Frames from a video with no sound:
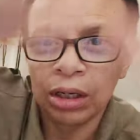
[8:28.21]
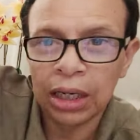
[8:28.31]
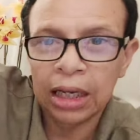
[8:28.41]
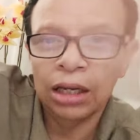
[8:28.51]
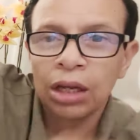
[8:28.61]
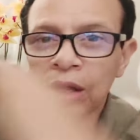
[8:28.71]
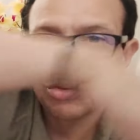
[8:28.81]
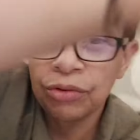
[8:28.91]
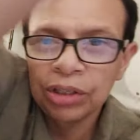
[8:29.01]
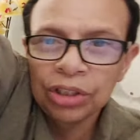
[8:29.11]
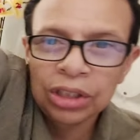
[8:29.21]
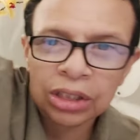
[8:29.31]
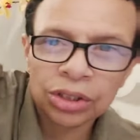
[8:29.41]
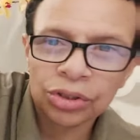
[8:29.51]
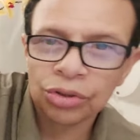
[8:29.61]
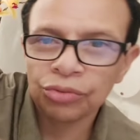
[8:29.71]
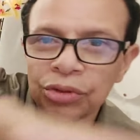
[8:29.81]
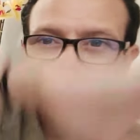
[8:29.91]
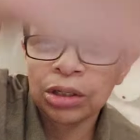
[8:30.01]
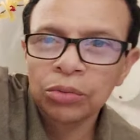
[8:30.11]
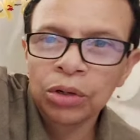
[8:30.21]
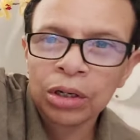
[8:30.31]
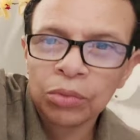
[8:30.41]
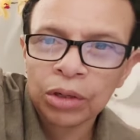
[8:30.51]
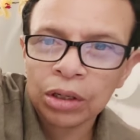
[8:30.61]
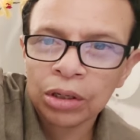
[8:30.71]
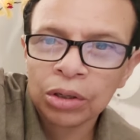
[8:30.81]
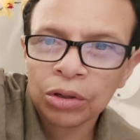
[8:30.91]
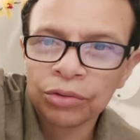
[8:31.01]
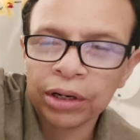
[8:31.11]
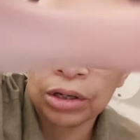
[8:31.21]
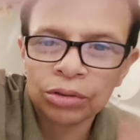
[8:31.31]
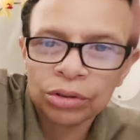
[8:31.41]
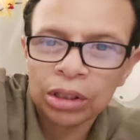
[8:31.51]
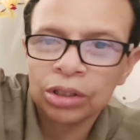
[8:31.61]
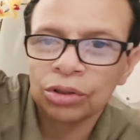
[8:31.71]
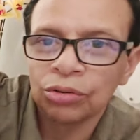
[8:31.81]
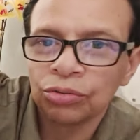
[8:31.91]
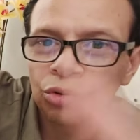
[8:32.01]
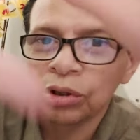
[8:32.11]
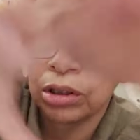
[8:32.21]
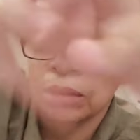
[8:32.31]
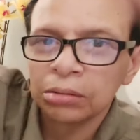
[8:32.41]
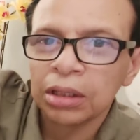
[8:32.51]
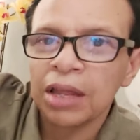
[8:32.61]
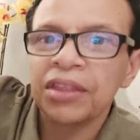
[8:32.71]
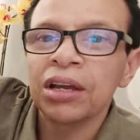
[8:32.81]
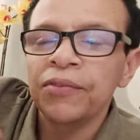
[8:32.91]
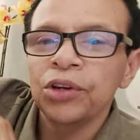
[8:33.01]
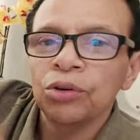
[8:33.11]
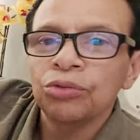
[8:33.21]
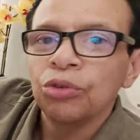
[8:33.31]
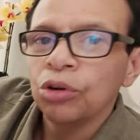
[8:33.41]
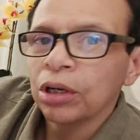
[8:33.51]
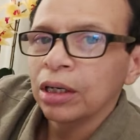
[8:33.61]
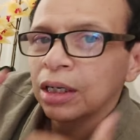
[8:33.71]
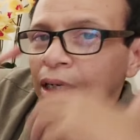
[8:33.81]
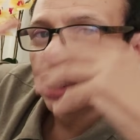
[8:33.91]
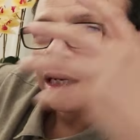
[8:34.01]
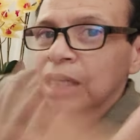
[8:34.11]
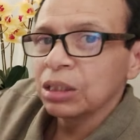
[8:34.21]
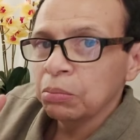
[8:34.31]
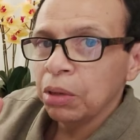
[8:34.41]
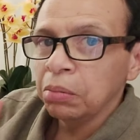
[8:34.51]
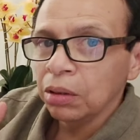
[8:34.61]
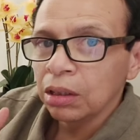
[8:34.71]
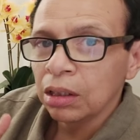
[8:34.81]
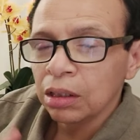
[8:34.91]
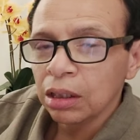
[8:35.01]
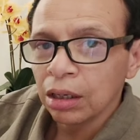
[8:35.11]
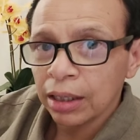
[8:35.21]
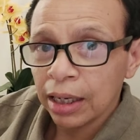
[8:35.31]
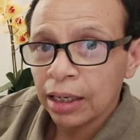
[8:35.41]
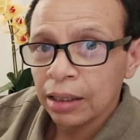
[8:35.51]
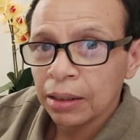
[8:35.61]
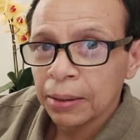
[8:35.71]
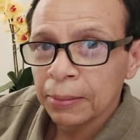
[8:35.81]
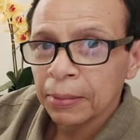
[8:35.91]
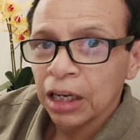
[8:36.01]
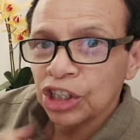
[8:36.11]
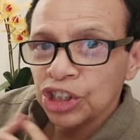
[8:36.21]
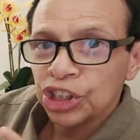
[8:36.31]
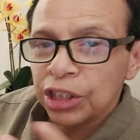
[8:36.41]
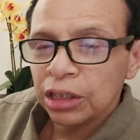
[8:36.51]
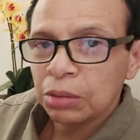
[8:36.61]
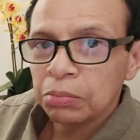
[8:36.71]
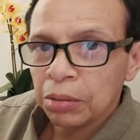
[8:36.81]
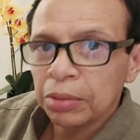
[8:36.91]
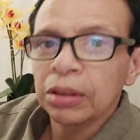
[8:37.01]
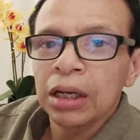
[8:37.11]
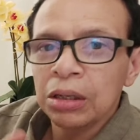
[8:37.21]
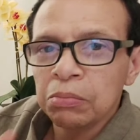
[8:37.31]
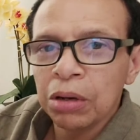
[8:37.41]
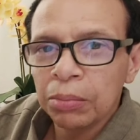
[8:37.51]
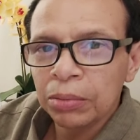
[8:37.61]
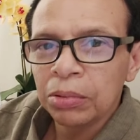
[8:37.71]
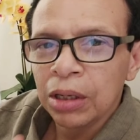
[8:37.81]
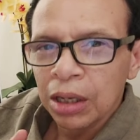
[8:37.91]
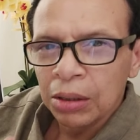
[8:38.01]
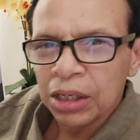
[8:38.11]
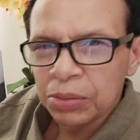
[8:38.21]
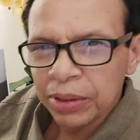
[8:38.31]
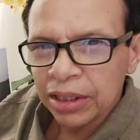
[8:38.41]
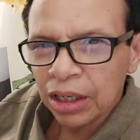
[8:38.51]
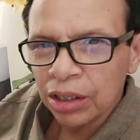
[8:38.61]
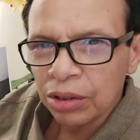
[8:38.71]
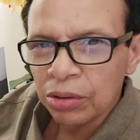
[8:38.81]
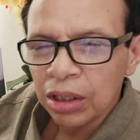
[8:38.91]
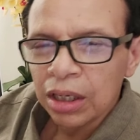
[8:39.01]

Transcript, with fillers: Okay? 360 degree around your aura. Think of your aura as a bubble, okay? A shielded bubble. It's bubble is protecting you.